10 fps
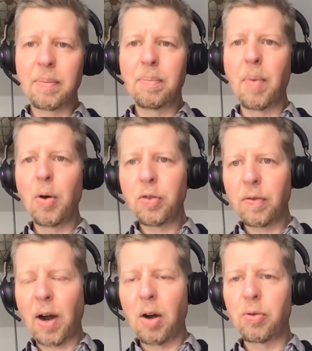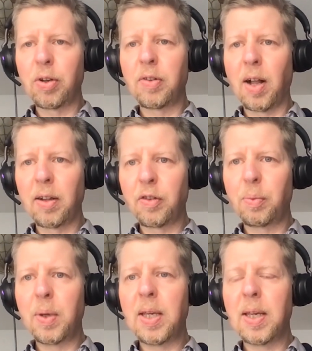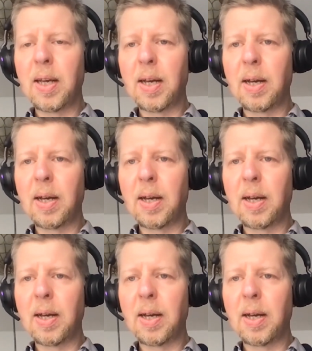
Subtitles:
most of our results we